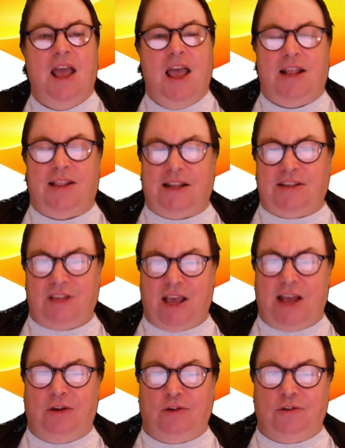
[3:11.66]
that's
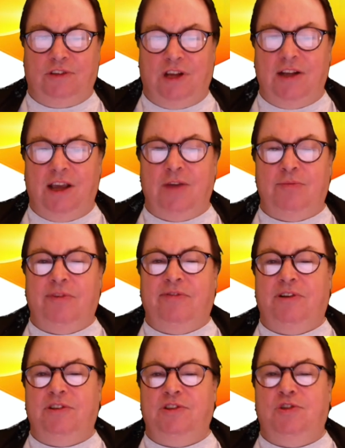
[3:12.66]
that lot done. I hope you've
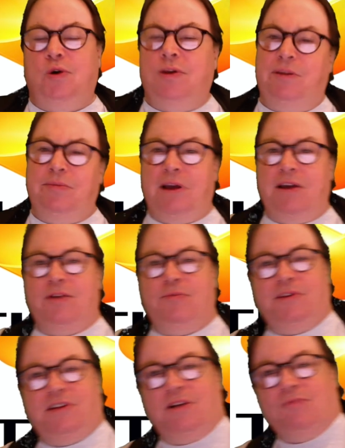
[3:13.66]
enjoyed them. I hope
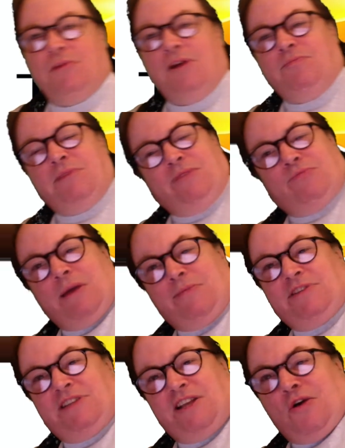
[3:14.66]
you don't mind me
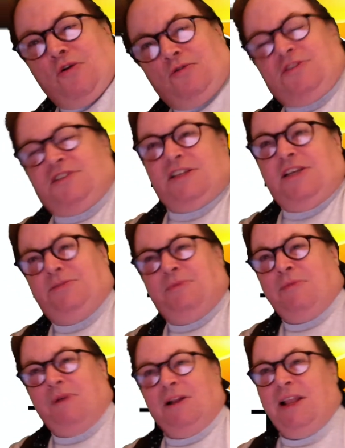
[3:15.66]
rabbiting on. Excuse
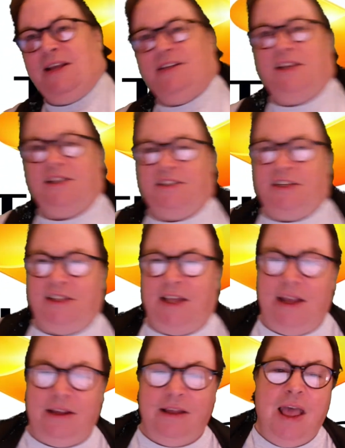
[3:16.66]
me, my leg's itching
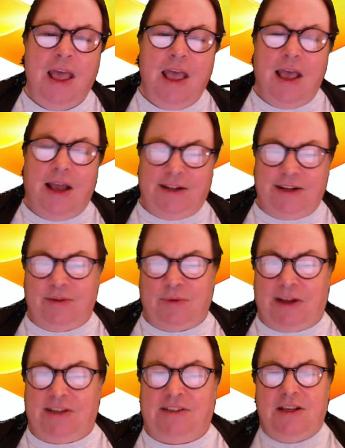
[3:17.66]
there. At any
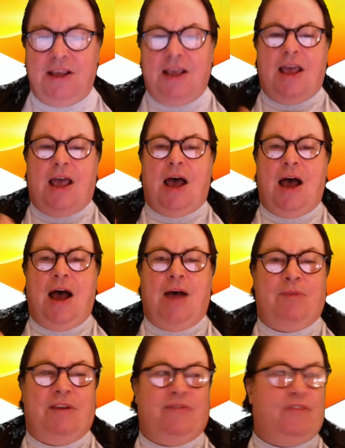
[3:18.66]
rate,
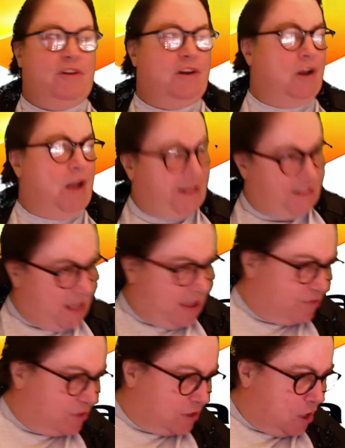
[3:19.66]
um, if you'd like to
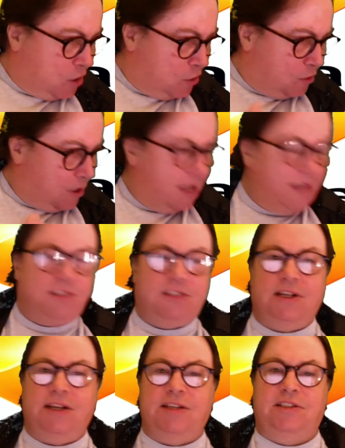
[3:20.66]
have a go at
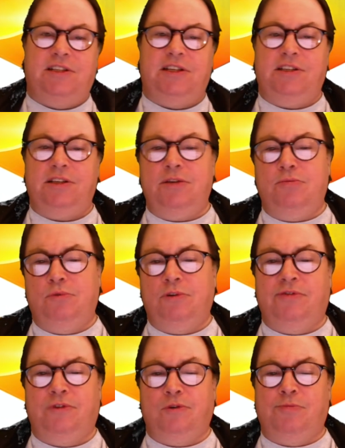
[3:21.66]
today's teaser, you would
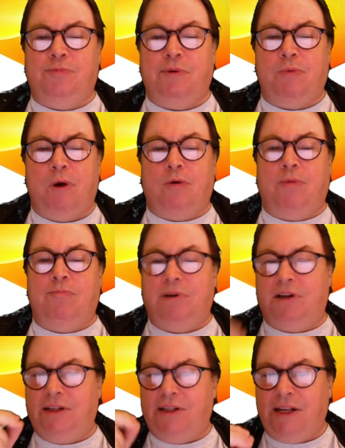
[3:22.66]
of course be welcome, but
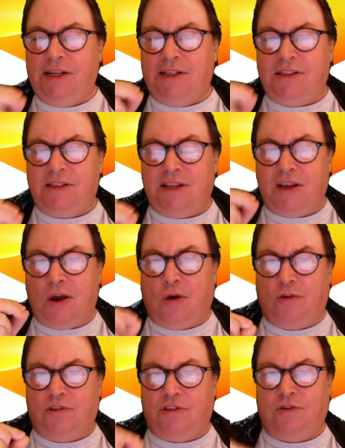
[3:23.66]
I need to see your
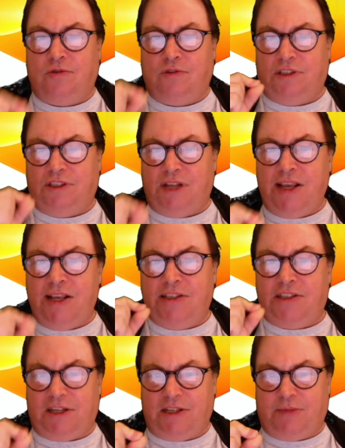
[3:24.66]
answers on today's
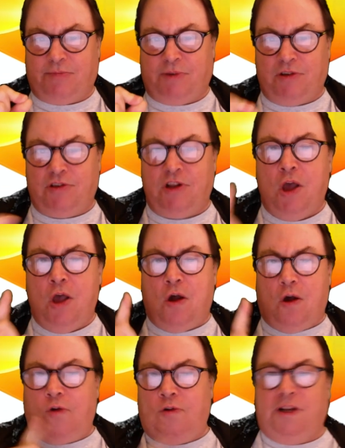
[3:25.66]
teaser post
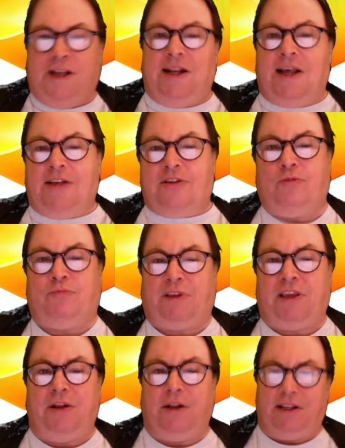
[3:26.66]
on Nik Nak's Old
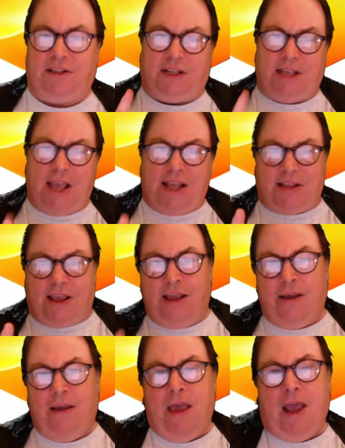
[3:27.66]
Peculiar. To get there,
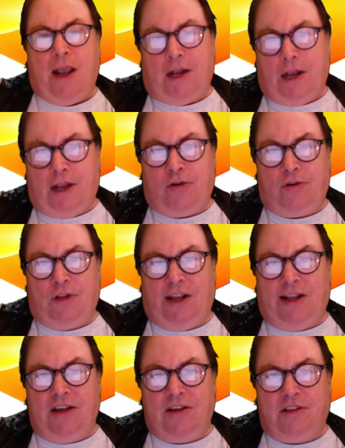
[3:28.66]
click on the
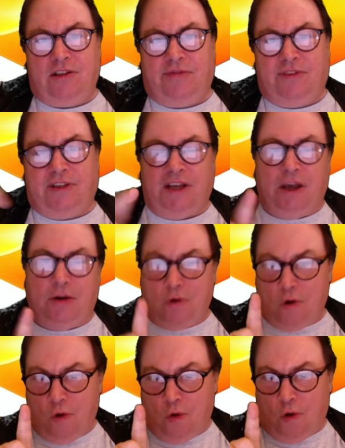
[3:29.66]
link under the video
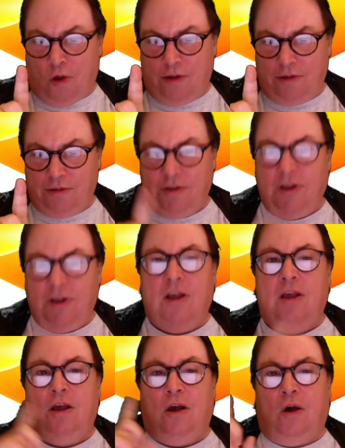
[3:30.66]
or
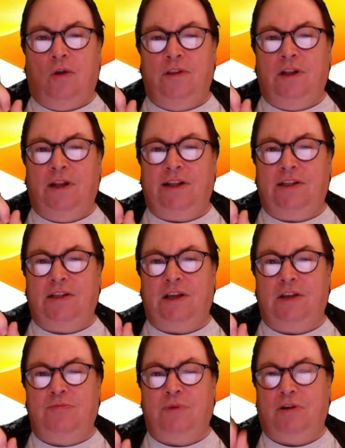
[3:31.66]
on the link that
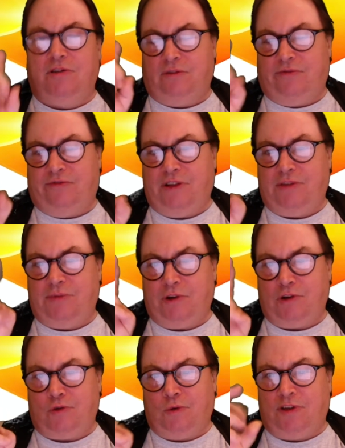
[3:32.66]
goes past on Facebook,
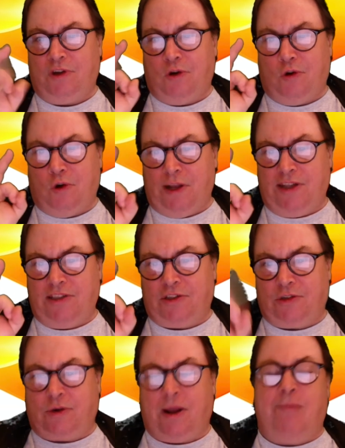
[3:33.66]
Twitter, or
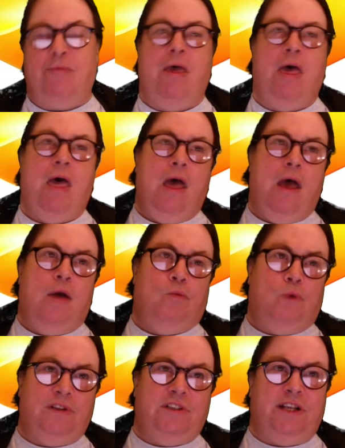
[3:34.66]
Instagram.
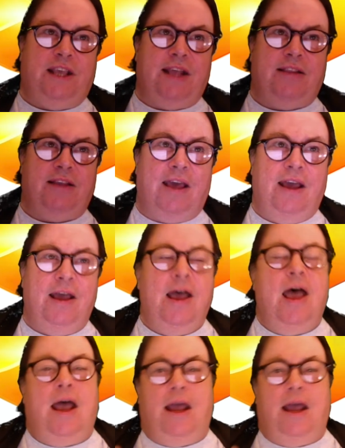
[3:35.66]
Once you get there,
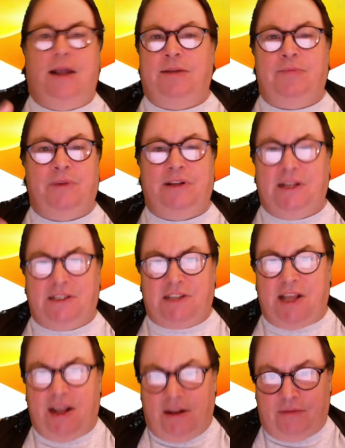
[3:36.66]
and you may need to
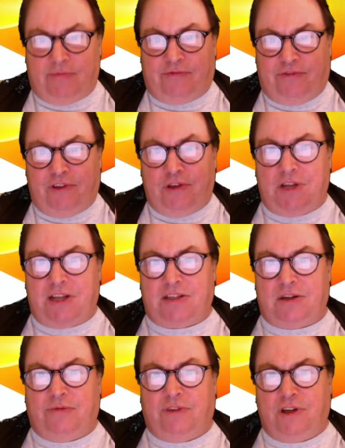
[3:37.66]
hit the
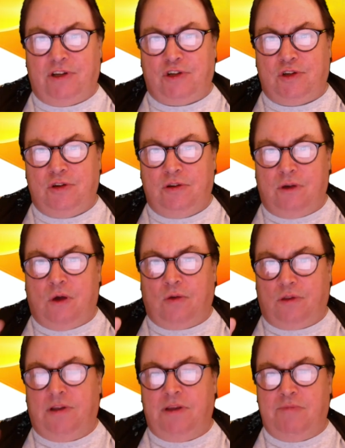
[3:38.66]
desktop version on
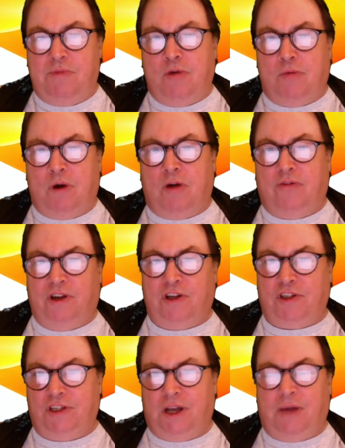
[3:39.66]
the mobile
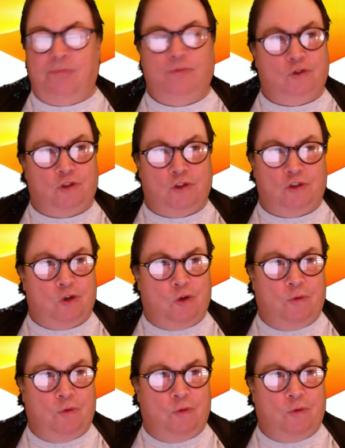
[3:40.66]
version. I'm not too sure